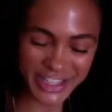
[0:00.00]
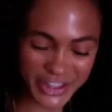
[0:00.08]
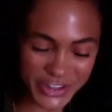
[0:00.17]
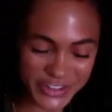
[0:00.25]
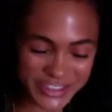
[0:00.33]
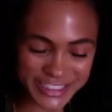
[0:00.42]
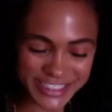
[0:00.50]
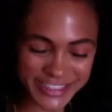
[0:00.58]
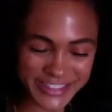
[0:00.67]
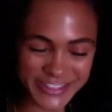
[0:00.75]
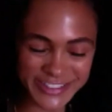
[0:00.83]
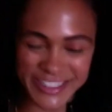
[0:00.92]
is a huge
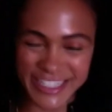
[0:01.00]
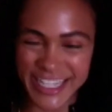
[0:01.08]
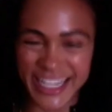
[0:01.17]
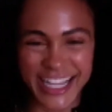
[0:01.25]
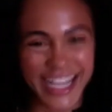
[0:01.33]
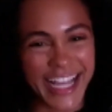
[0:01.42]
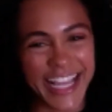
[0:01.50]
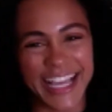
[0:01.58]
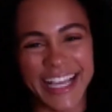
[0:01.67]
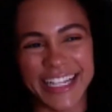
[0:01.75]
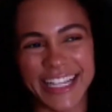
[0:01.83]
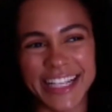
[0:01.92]
deal.
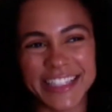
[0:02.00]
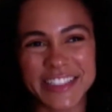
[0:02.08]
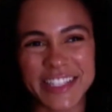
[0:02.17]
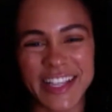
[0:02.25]
Well, we're so